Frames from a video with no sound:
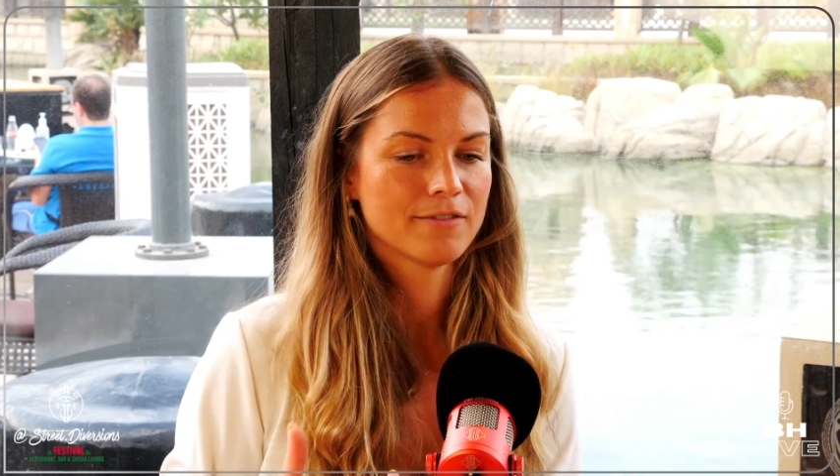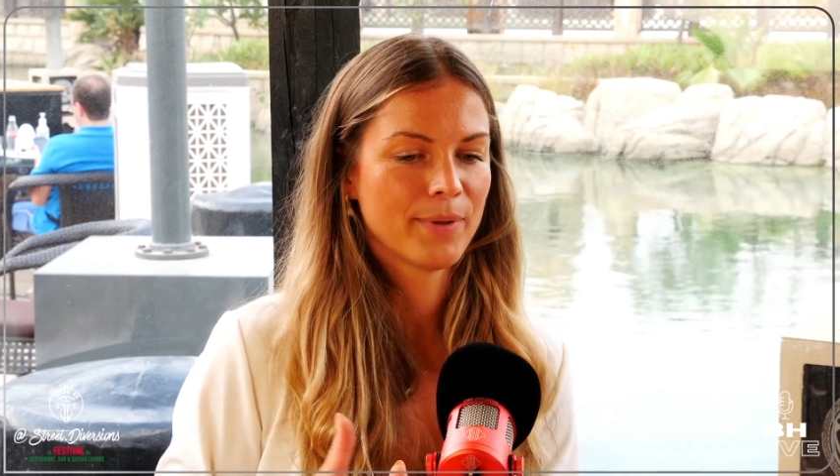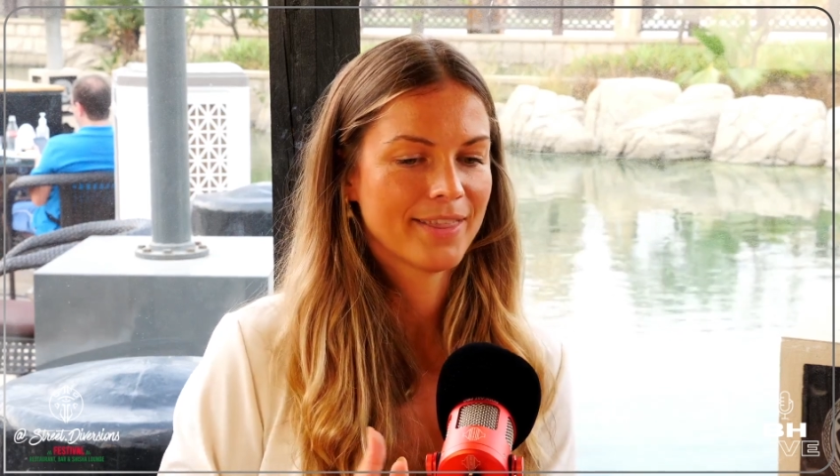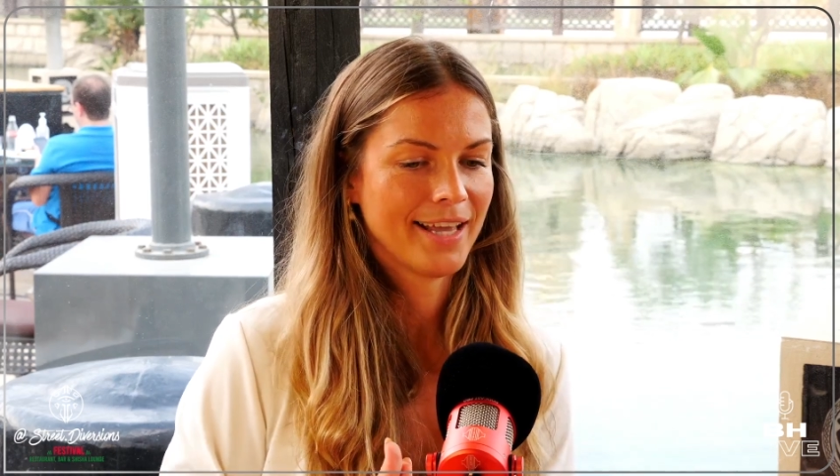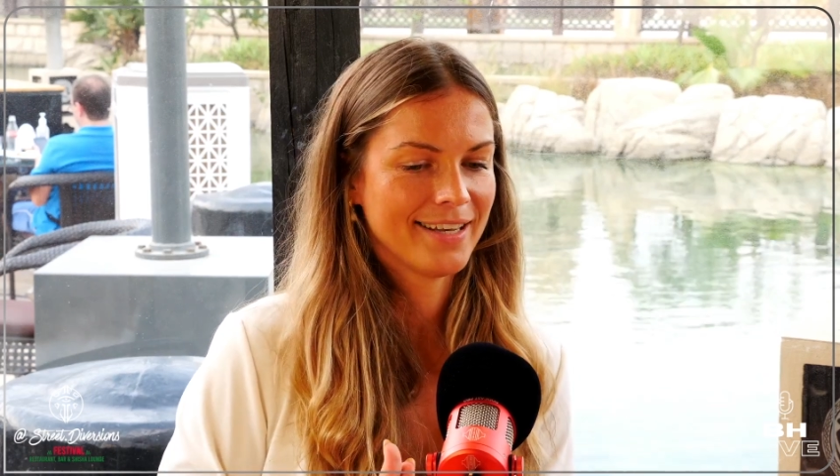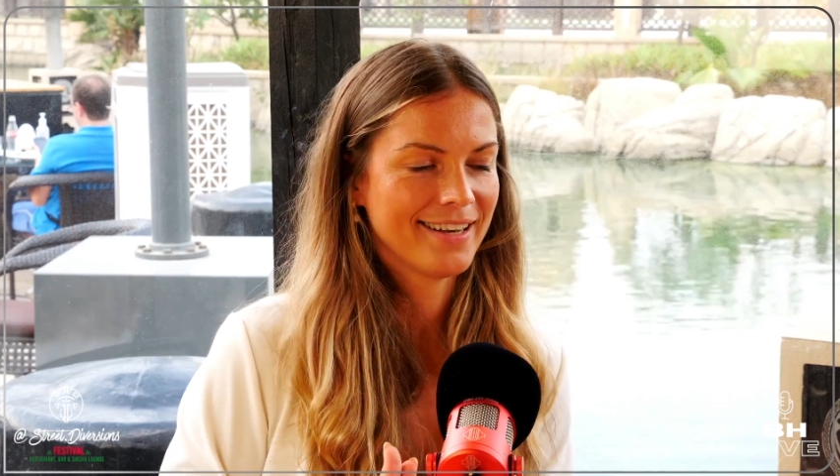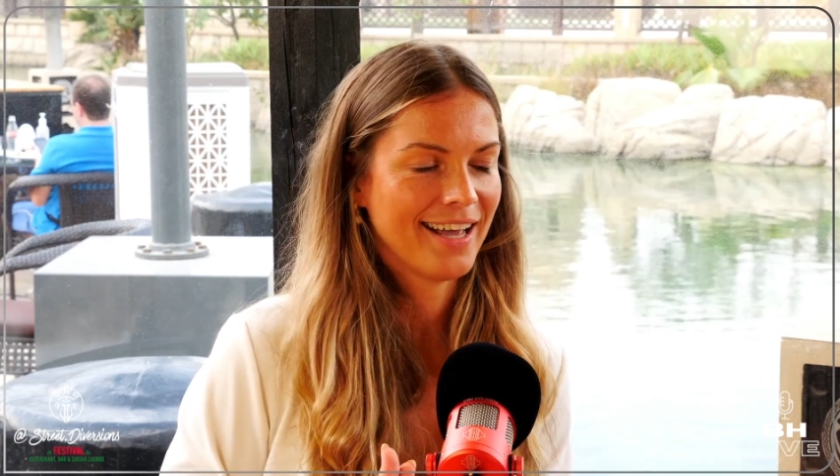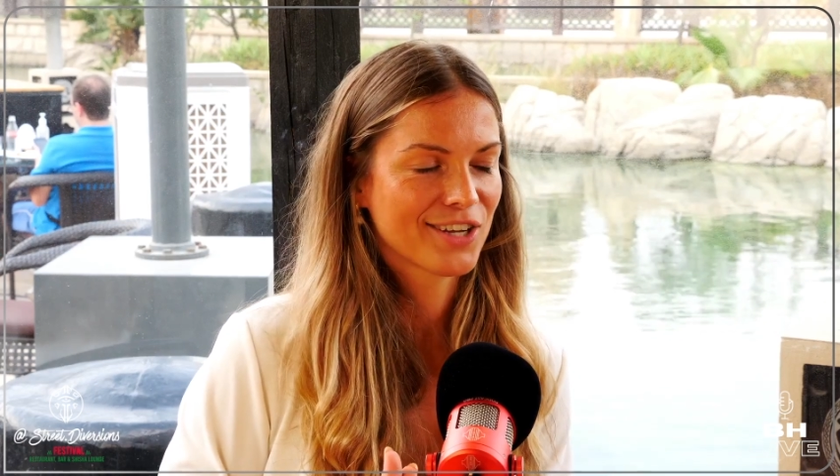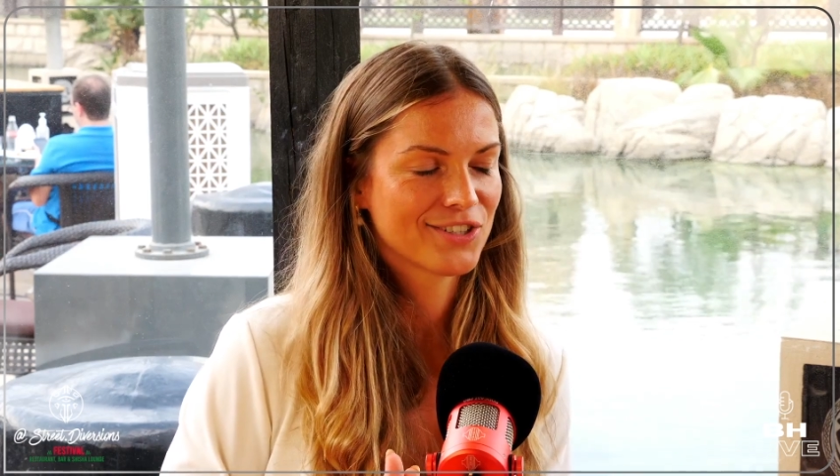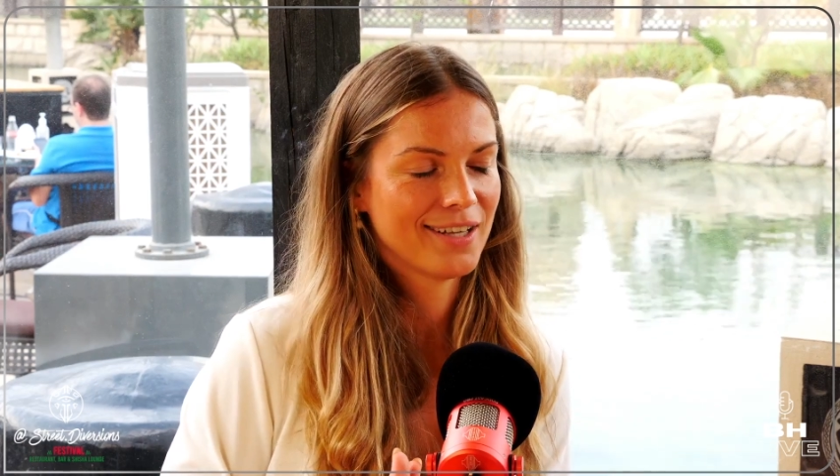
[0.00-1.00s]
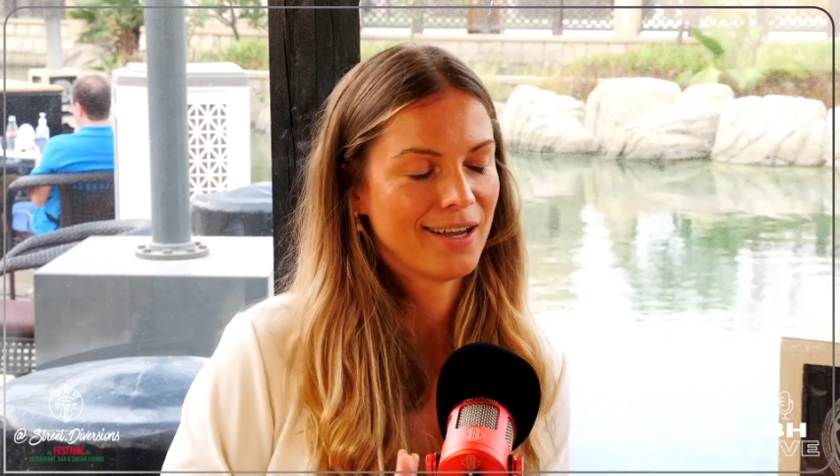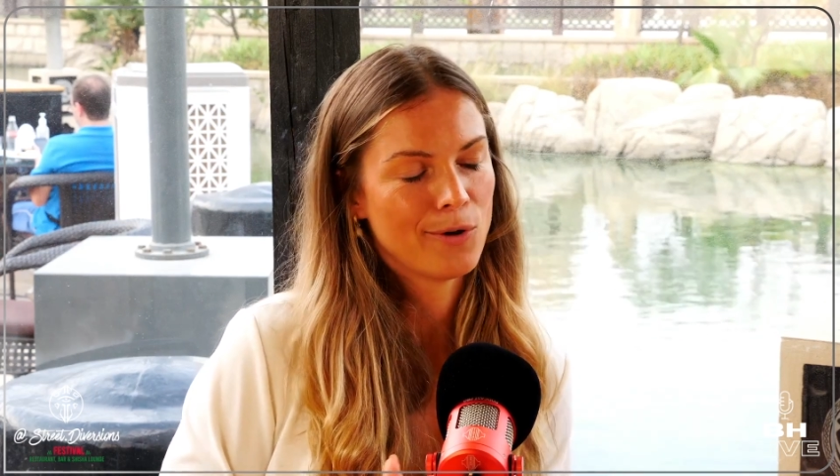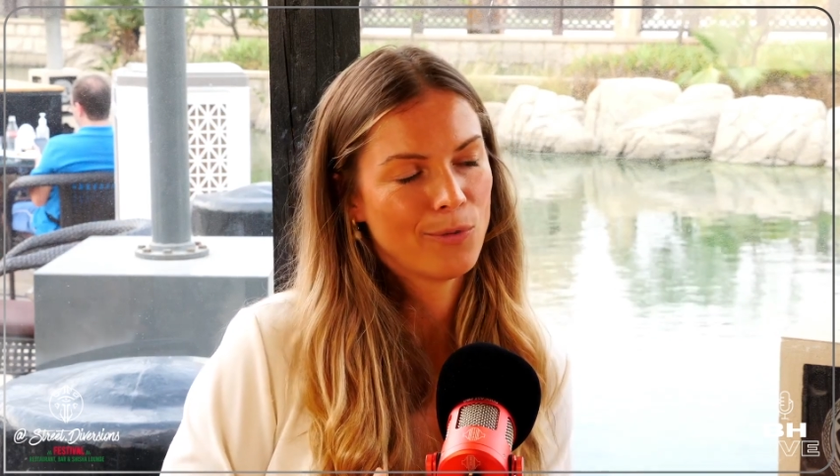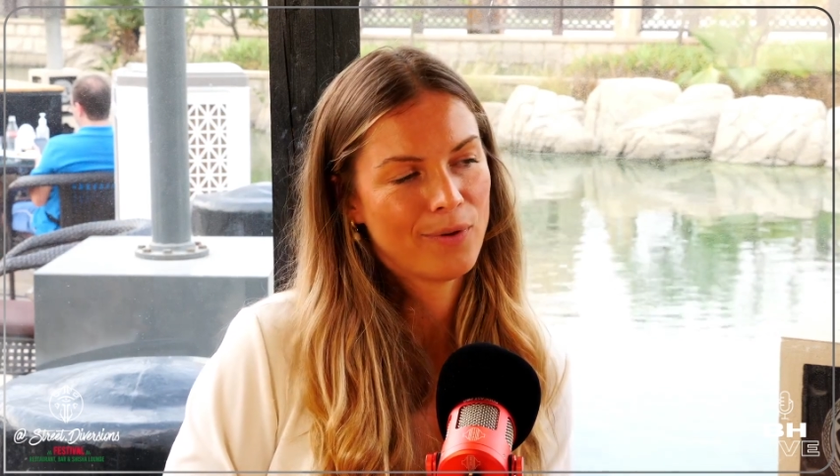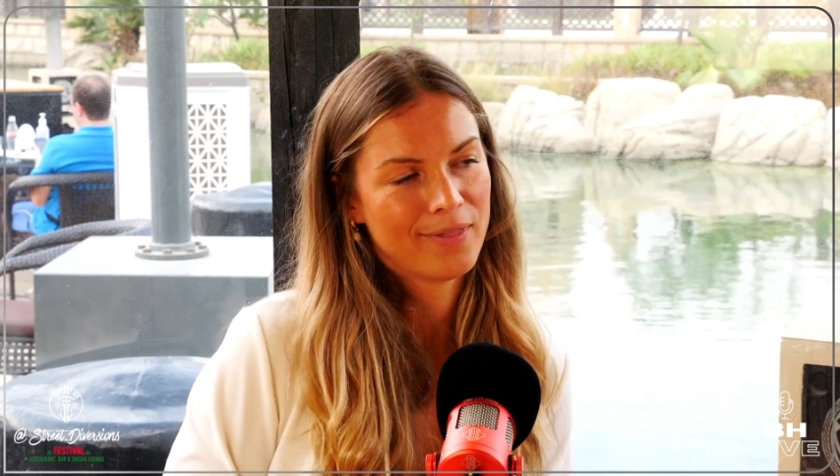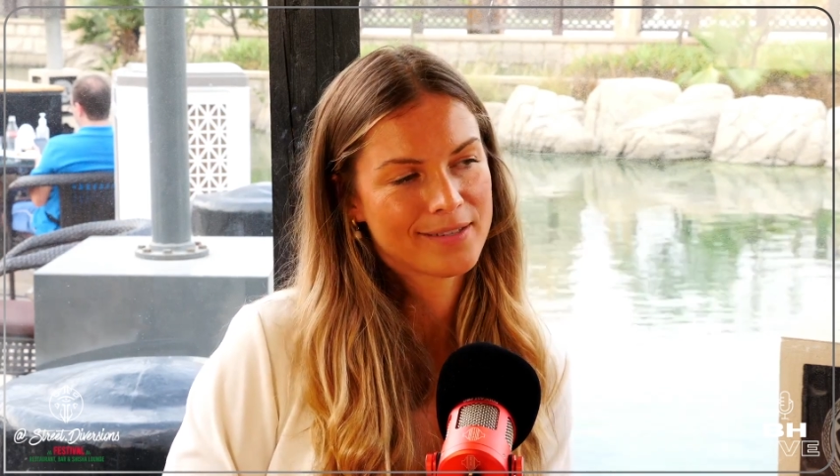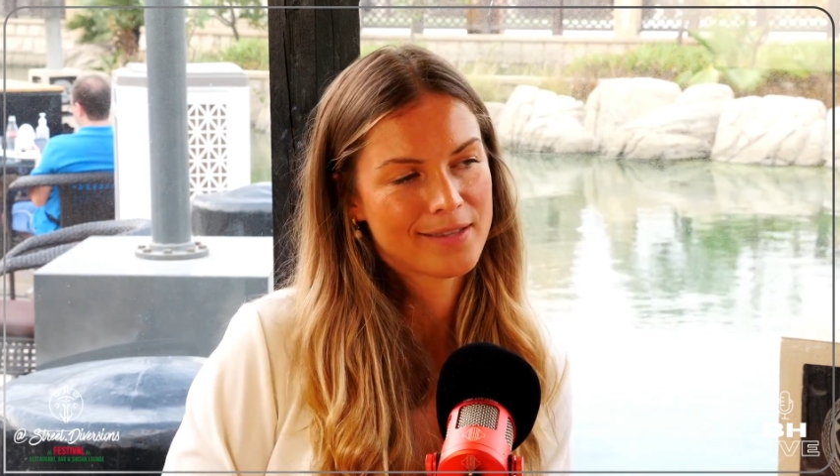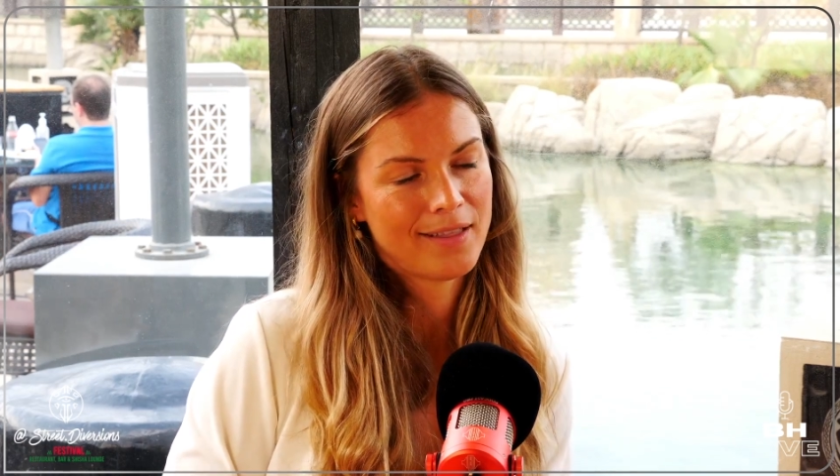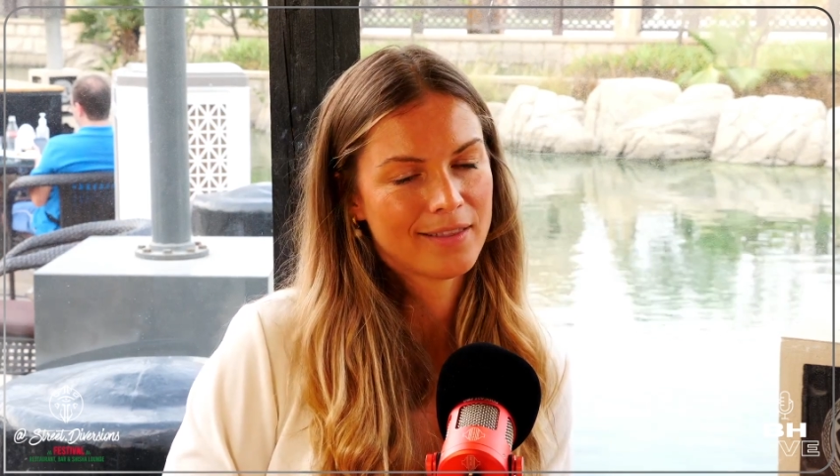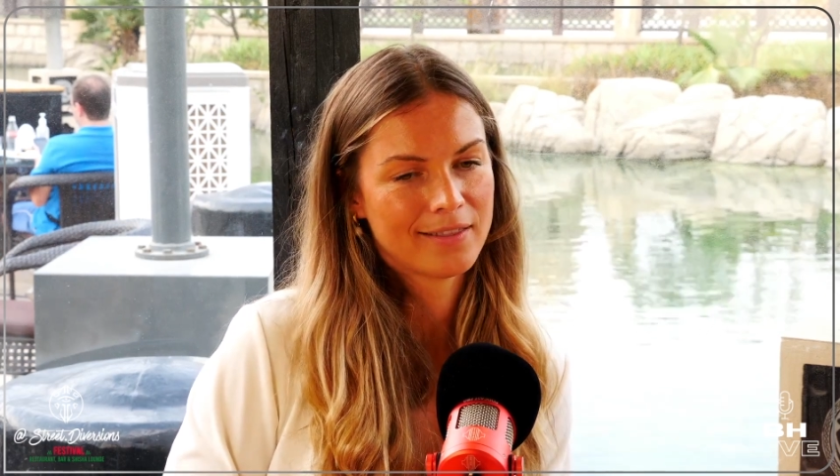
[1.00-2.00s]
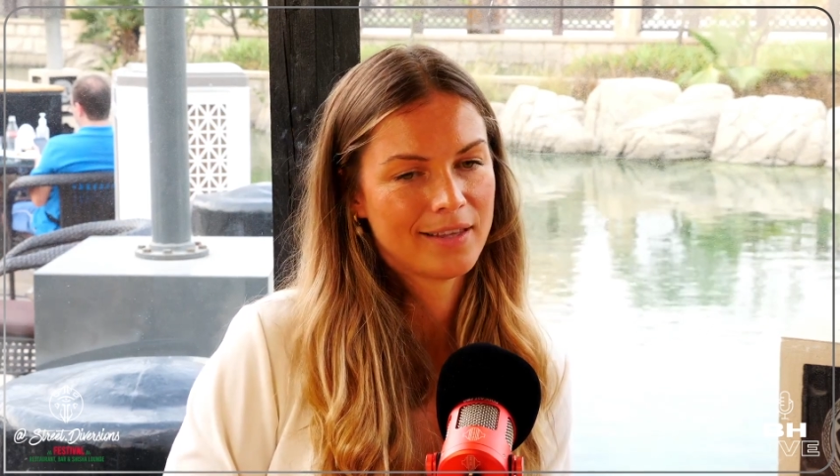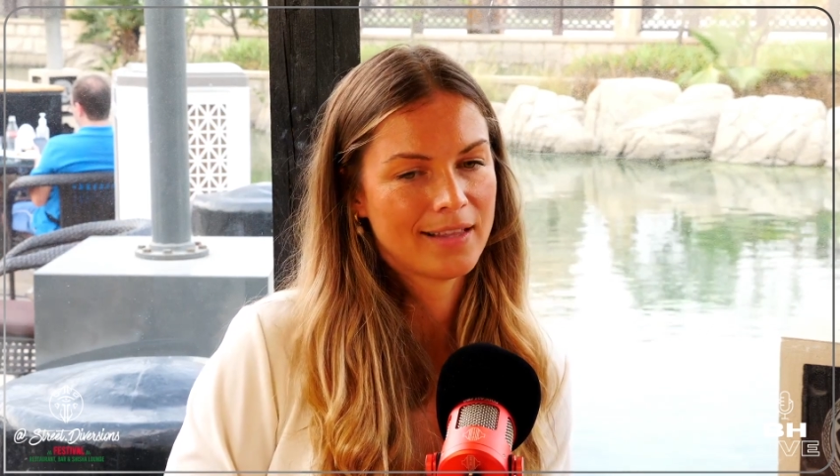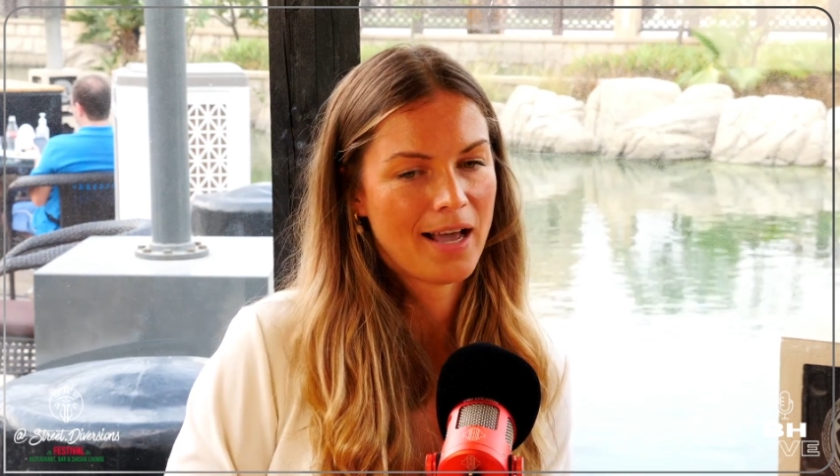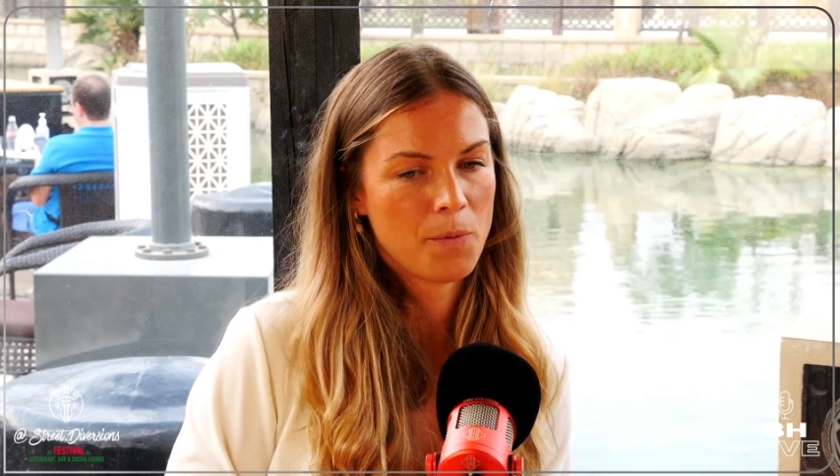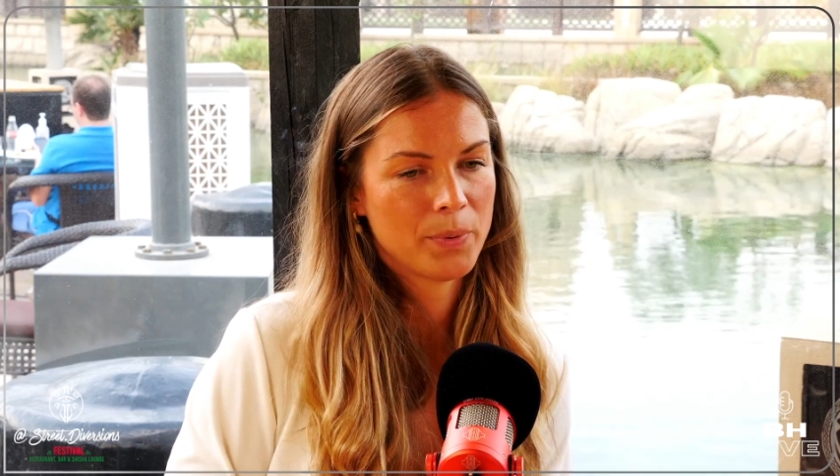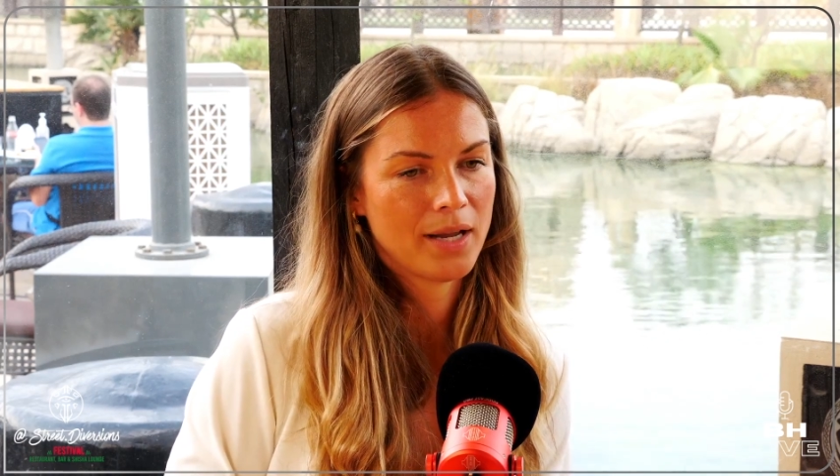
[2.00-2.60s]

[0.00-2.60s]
But then actually there's another thing that happened.